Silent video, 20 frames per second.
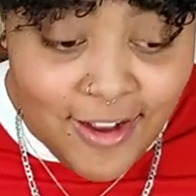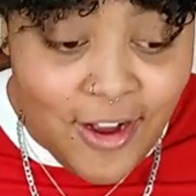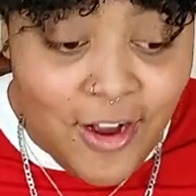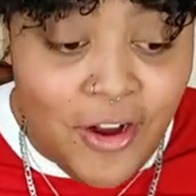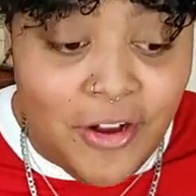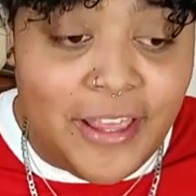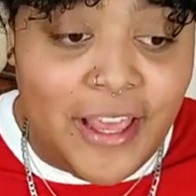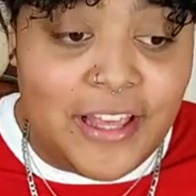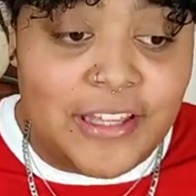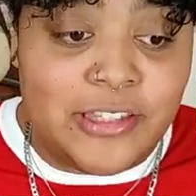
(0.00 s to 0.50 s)

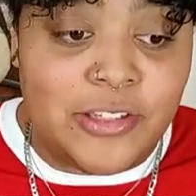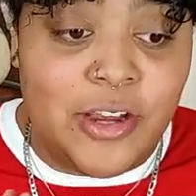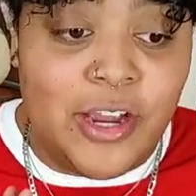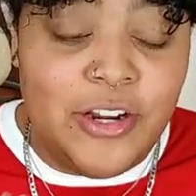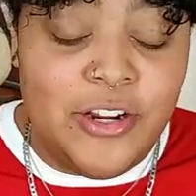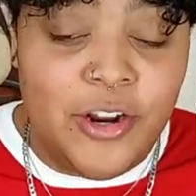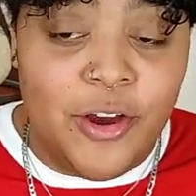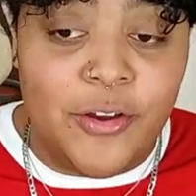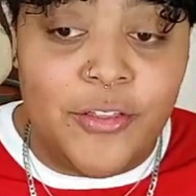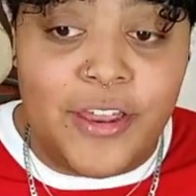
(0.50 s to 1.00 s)
Okay, so I
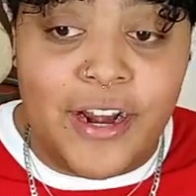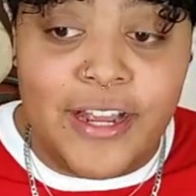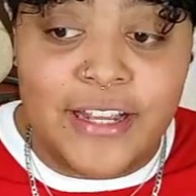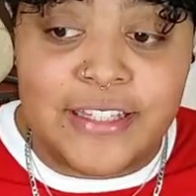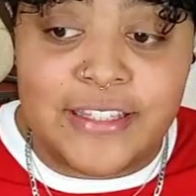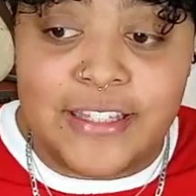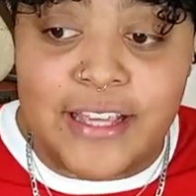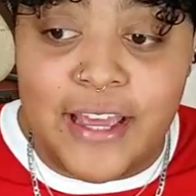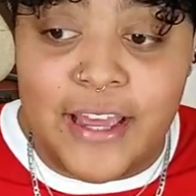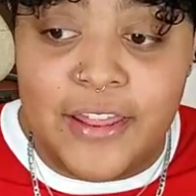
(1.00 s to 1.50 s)
know that I
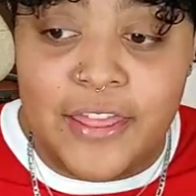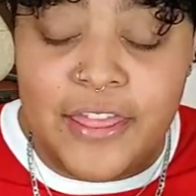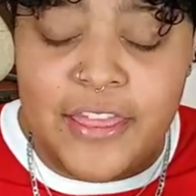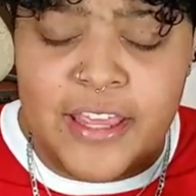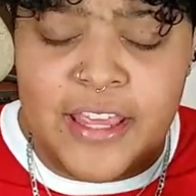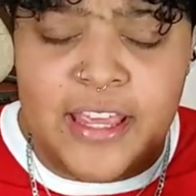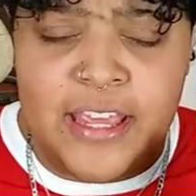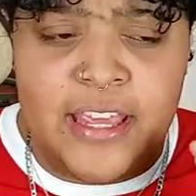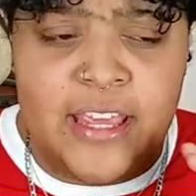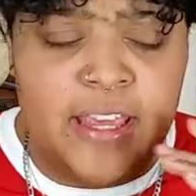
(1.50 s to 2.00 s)
said
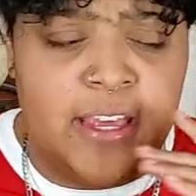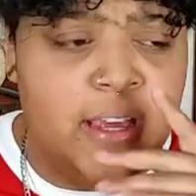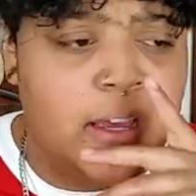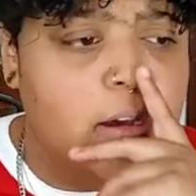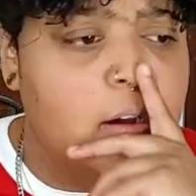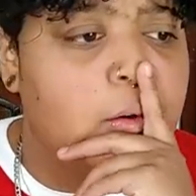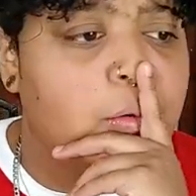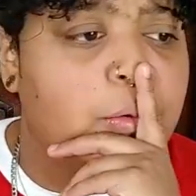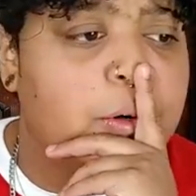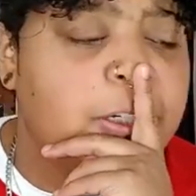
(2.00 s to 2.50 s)
the,
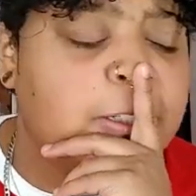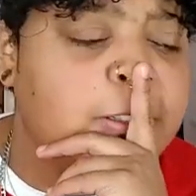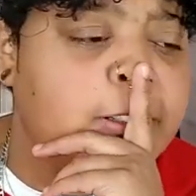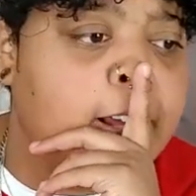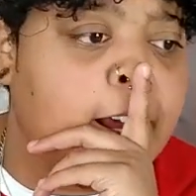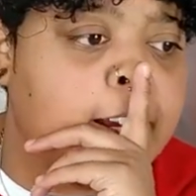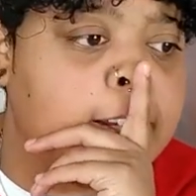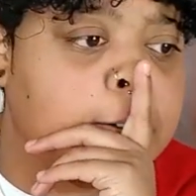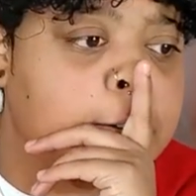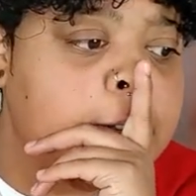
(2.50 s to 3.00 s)
which
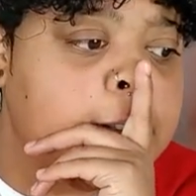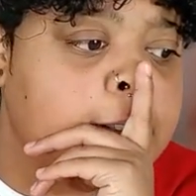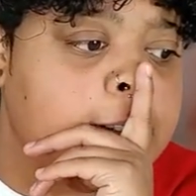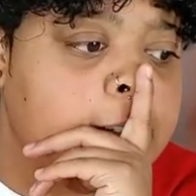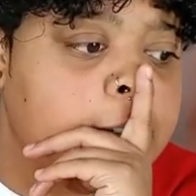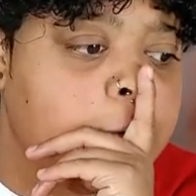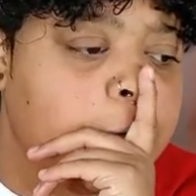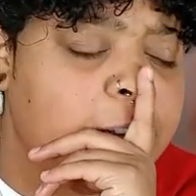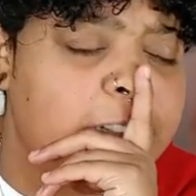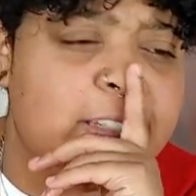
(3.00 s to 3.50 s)
socks was
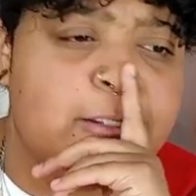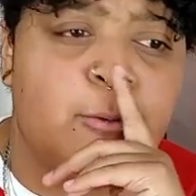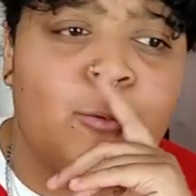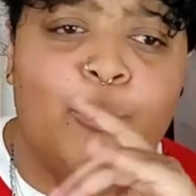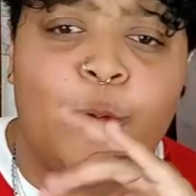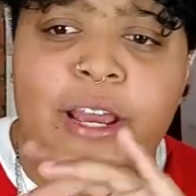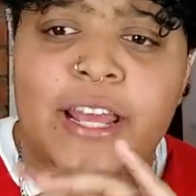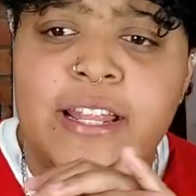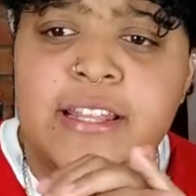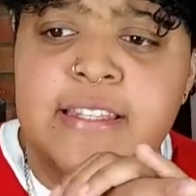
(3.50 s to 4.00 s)
it? Was it
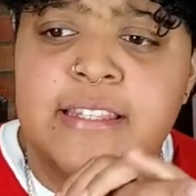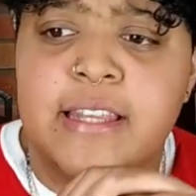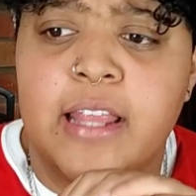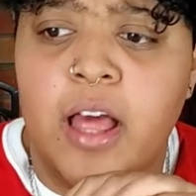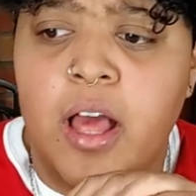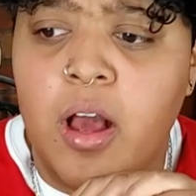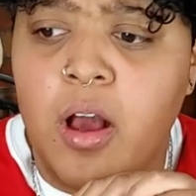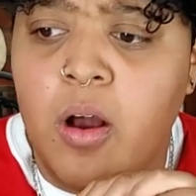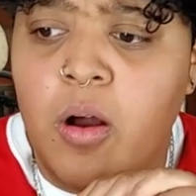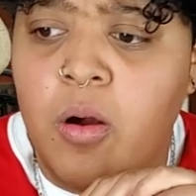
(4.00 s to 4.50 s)

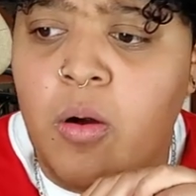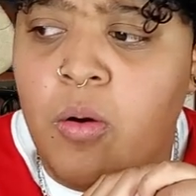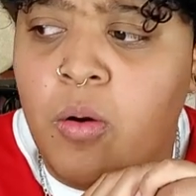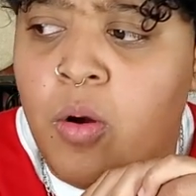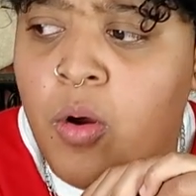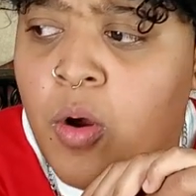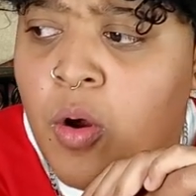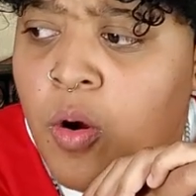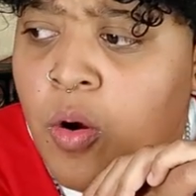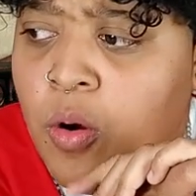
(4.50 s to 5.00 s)
Winslow
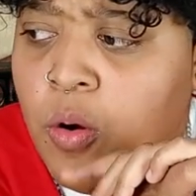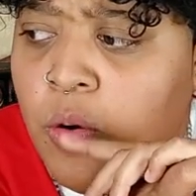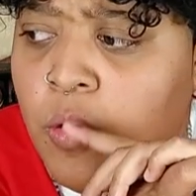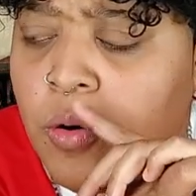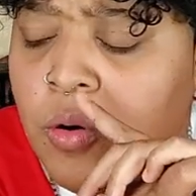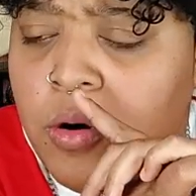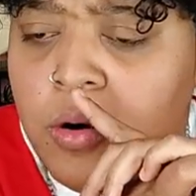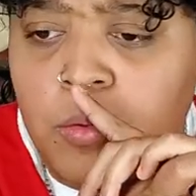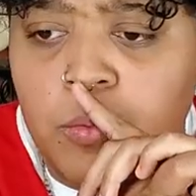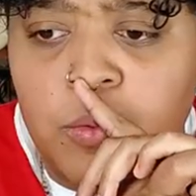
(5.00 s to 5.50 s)

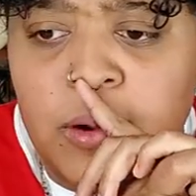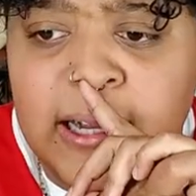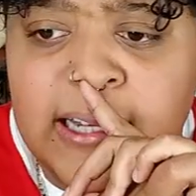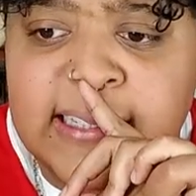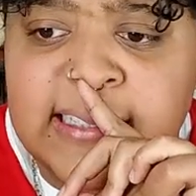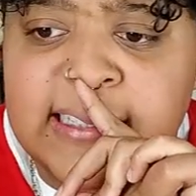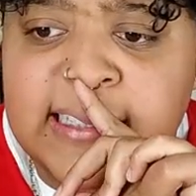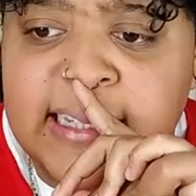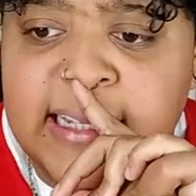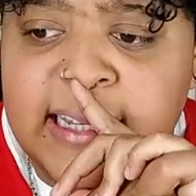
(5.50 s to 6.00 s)
or
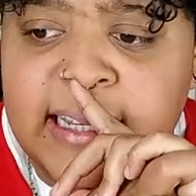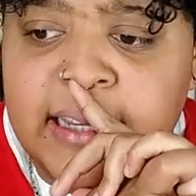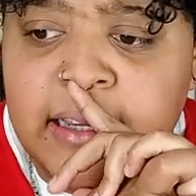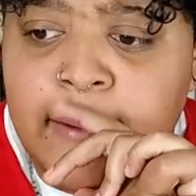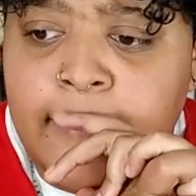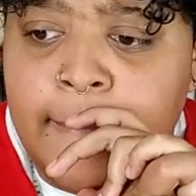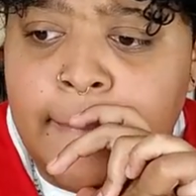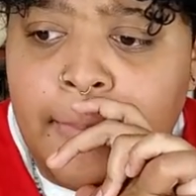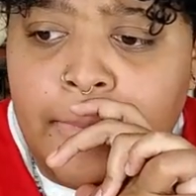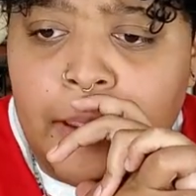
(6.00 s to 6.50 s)
was
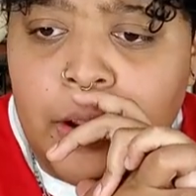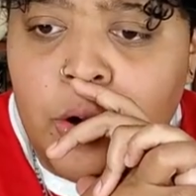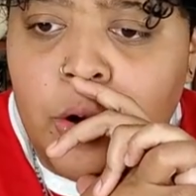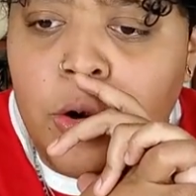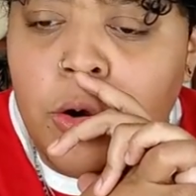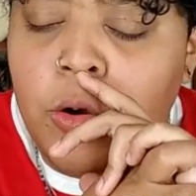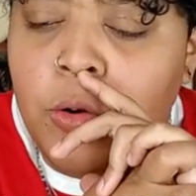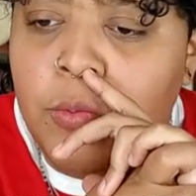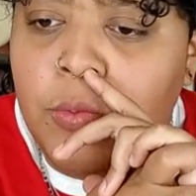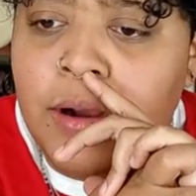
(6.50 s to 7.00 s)
it,
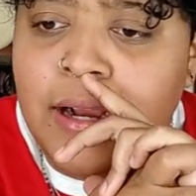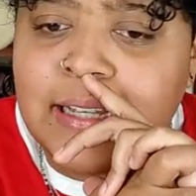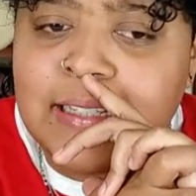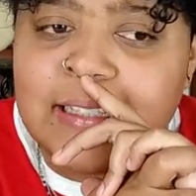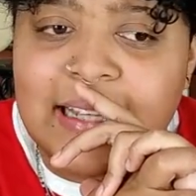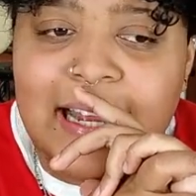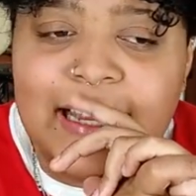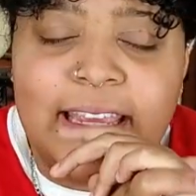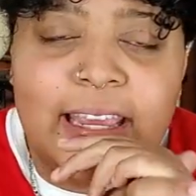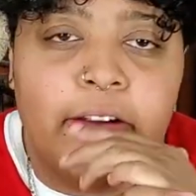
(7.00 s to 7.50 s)
who was,
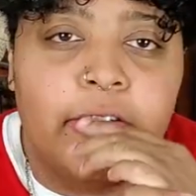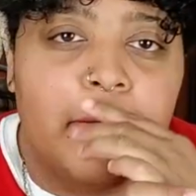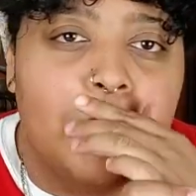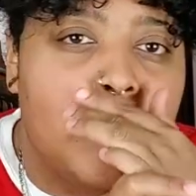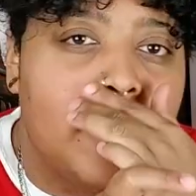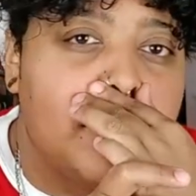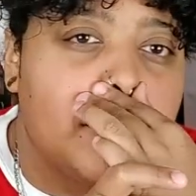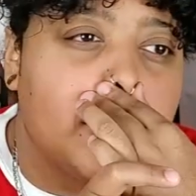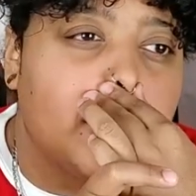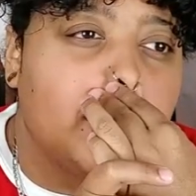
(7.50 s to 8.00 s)
I can't
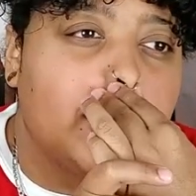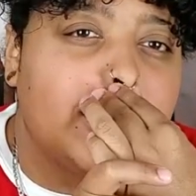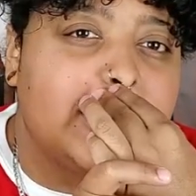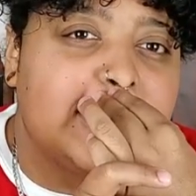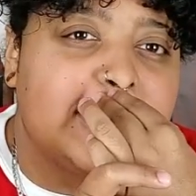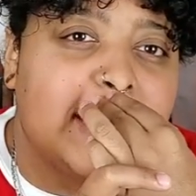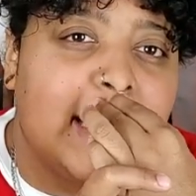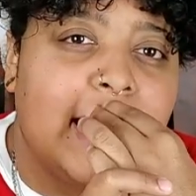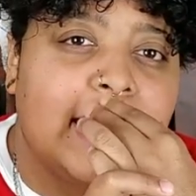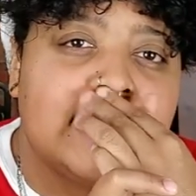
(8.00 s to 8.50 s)
remember which
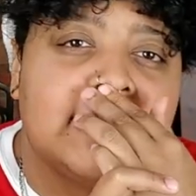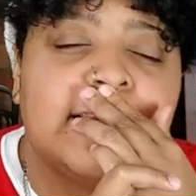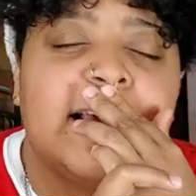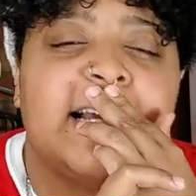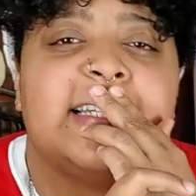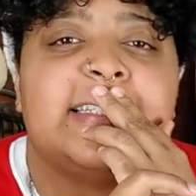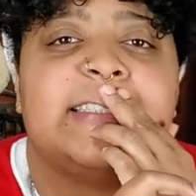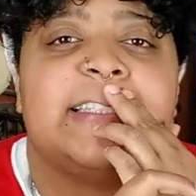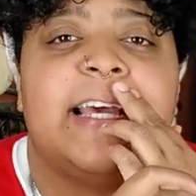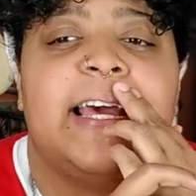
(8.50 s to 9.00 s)
socks I
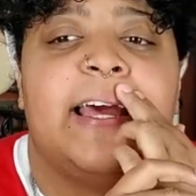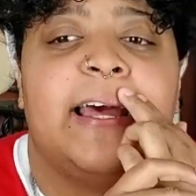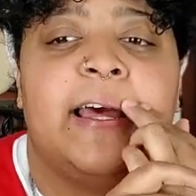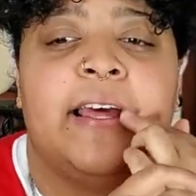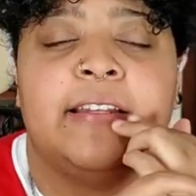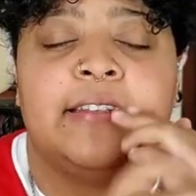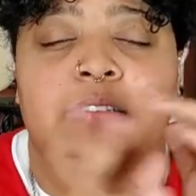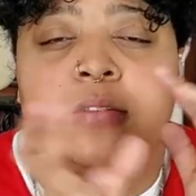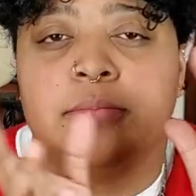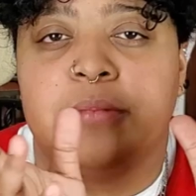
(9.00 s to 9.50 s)

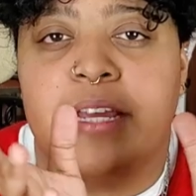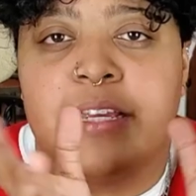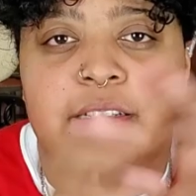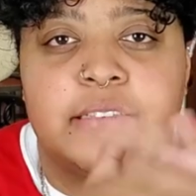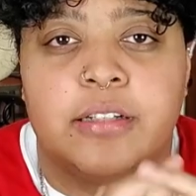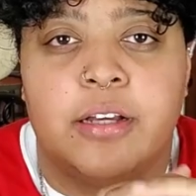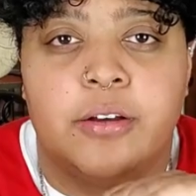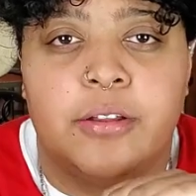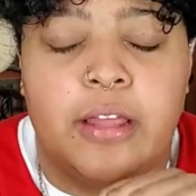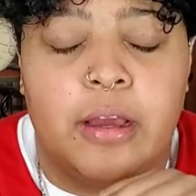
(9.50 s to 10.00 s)
said some days
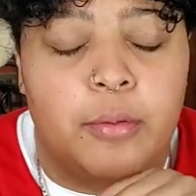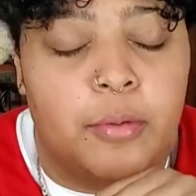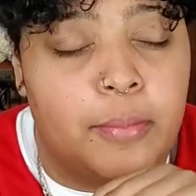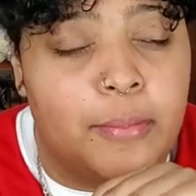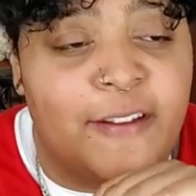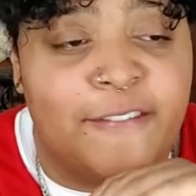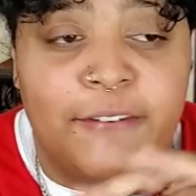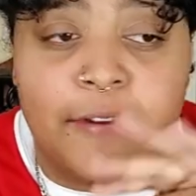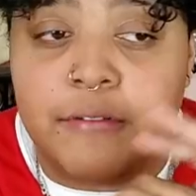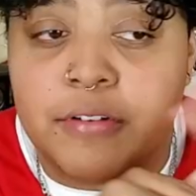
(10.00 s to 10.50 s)
ago that were
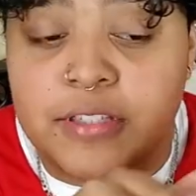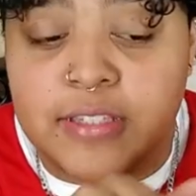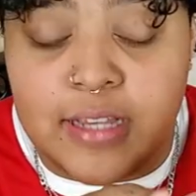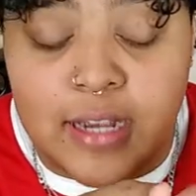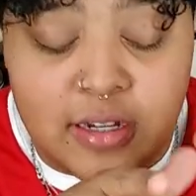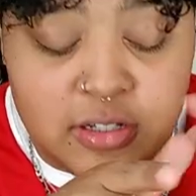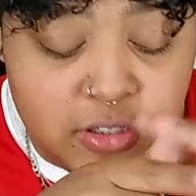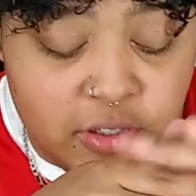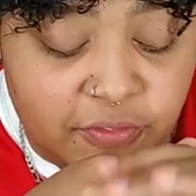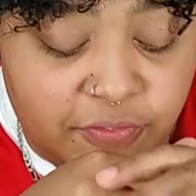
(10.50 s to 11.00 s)
my favorite
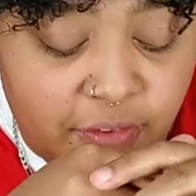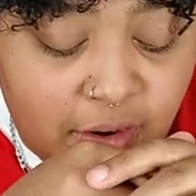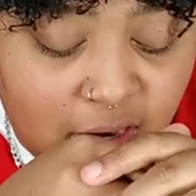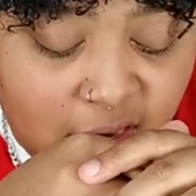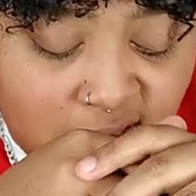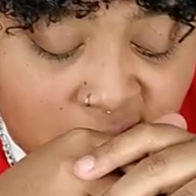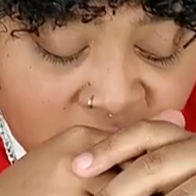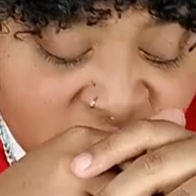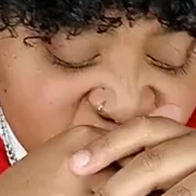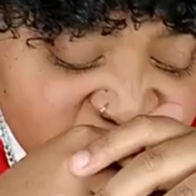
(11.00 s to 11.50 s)
socks so far,